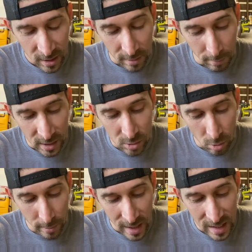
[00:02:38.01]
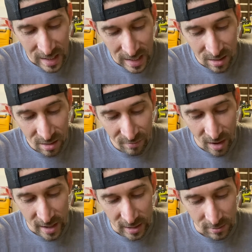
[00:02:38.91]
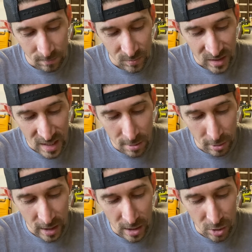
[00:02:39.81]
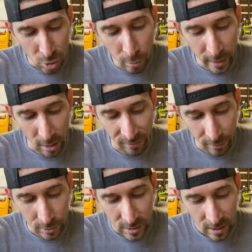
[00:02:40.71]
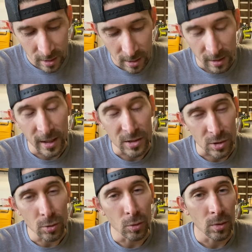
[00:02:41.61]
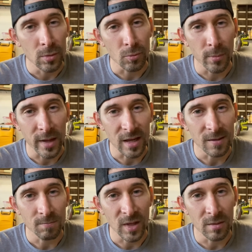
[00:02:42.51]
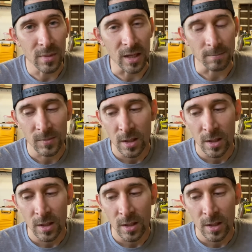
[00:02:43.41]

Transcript: It must remain in the vine. Neither can you bear fruit unless you remain in me."